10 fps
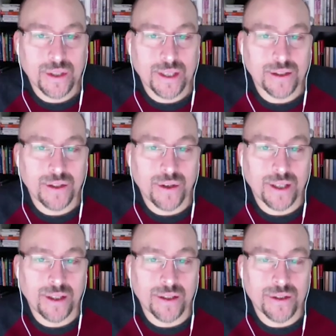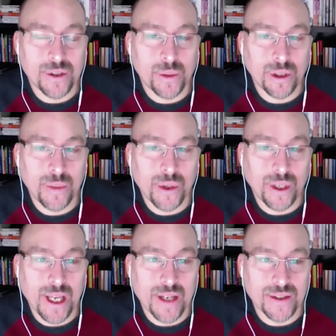the direct-to-consumer
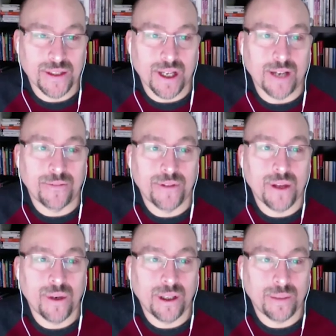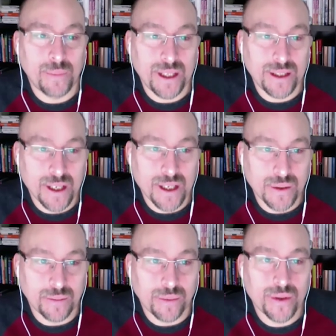communication stuff. They want to be in touch with
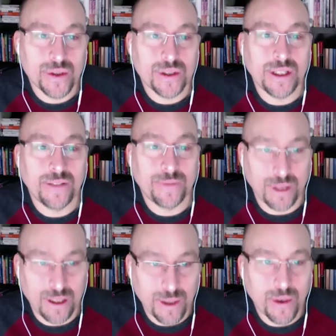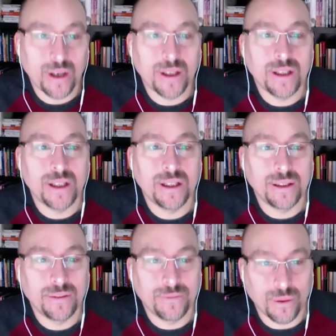them personally for email marketing,
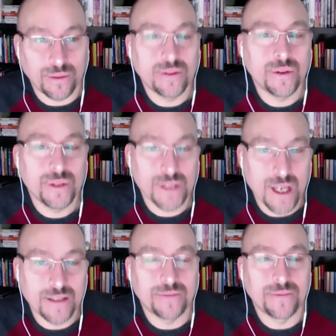for those kinds of